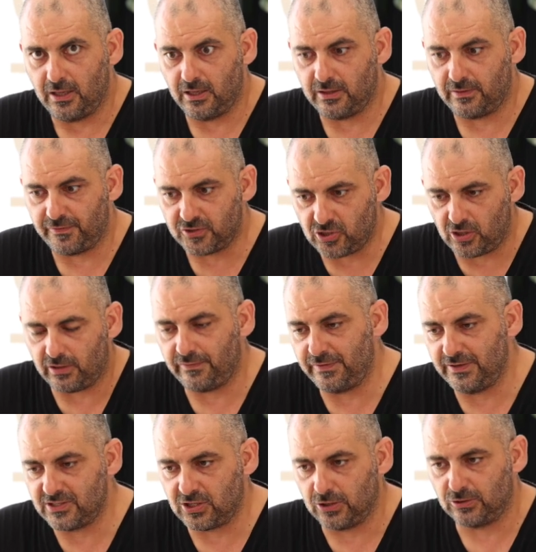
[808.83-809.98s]
the photographer
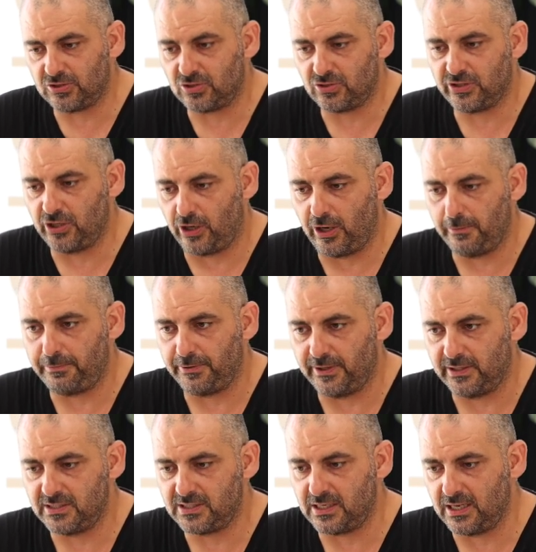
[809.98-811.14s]
has looked through the
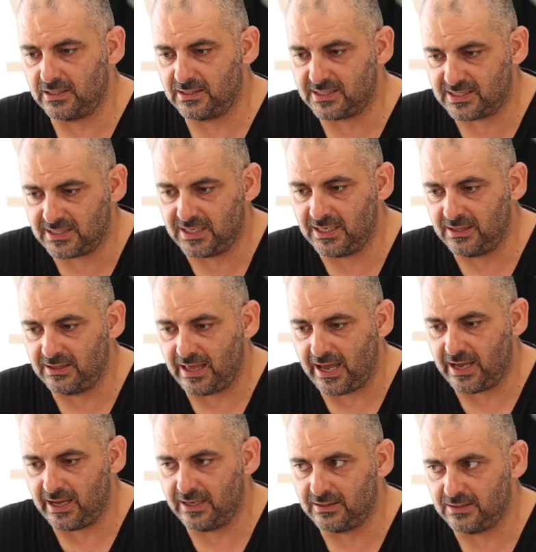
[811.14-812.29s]
eyepiece and seen
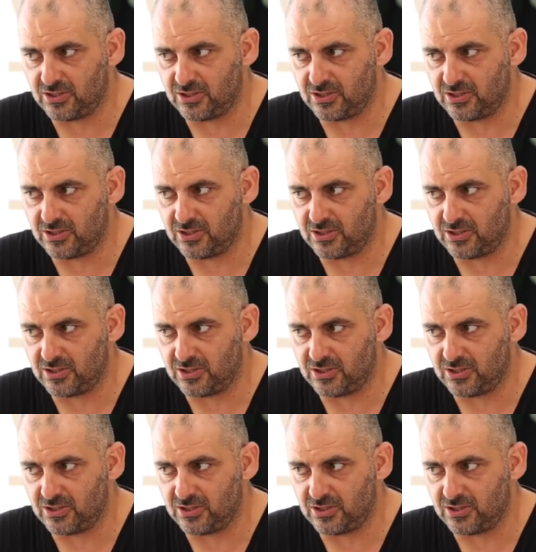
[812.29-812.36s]
that and